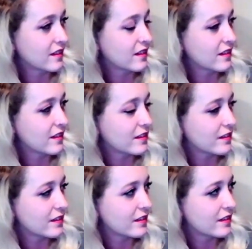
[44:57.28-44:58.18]

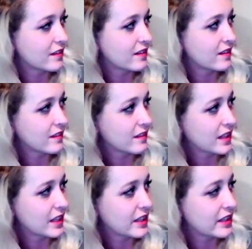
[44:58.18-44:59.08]

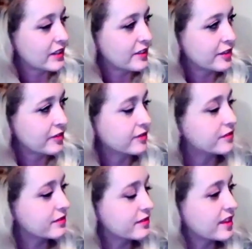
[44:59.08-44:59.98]

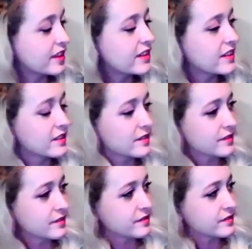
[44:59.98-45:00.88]

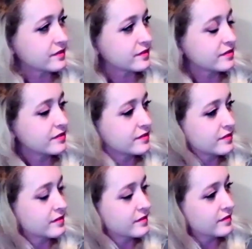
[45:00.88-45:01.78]

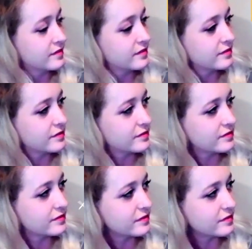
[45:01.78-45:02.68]

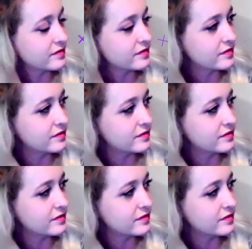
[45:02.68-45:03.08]
(not speaking)